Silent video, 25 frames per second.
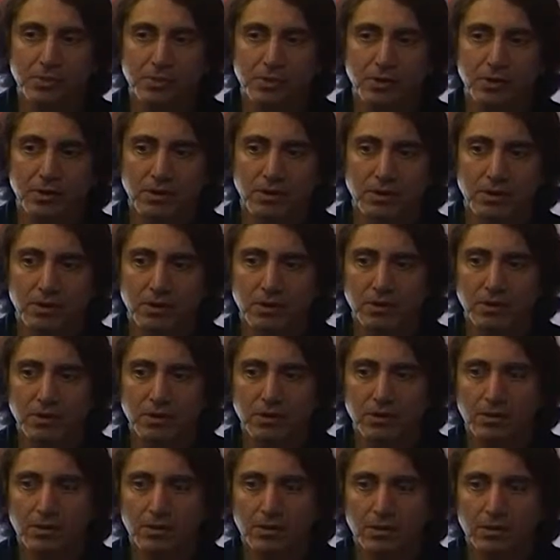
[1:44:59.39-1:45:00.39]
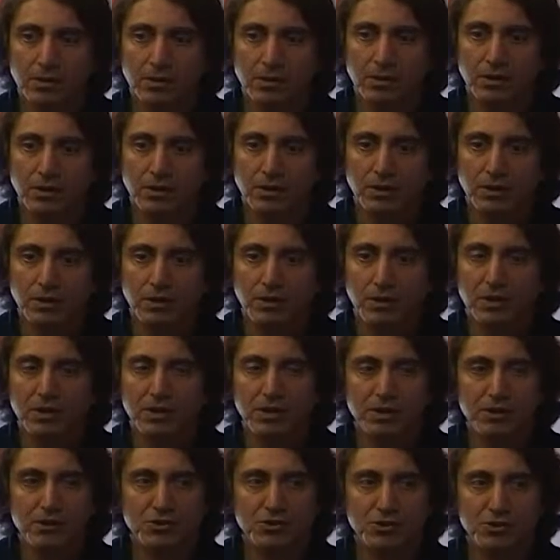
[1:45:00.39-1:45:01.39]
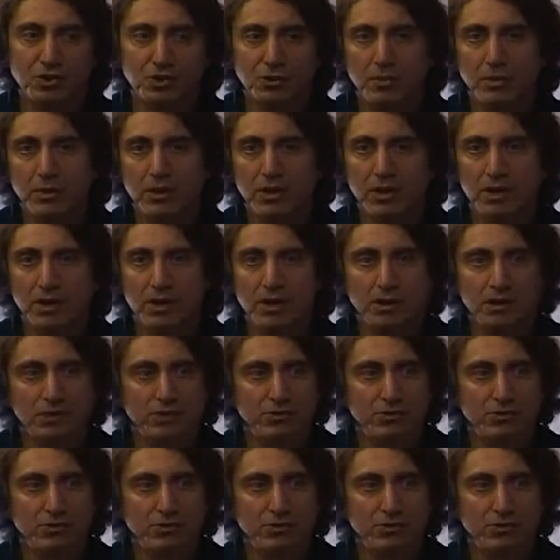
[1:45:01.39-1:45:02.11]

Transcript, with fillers: You know, I think Germany,